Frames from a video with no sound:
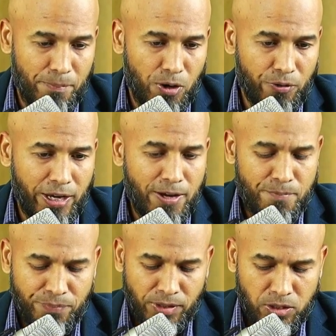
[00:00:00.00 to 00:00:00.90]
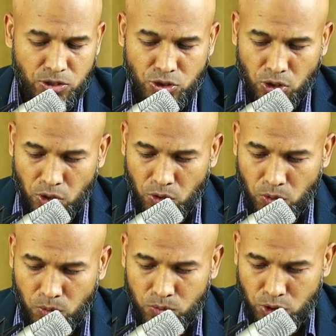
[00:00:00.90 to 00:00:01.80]
Okay,
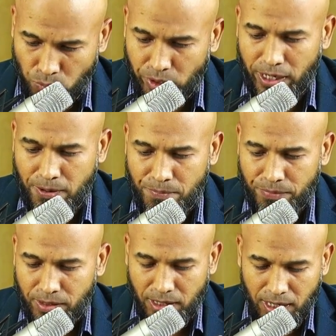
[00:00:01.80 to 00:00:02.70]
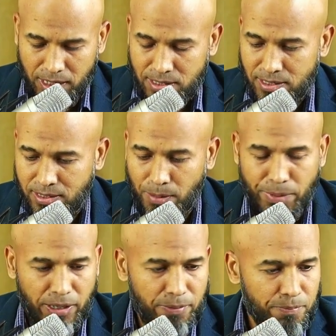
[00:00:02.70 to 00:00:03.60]
so don't worry, it's
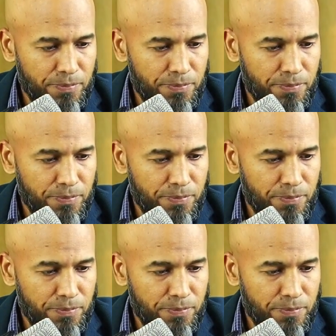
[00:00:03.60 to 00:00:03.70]
coming.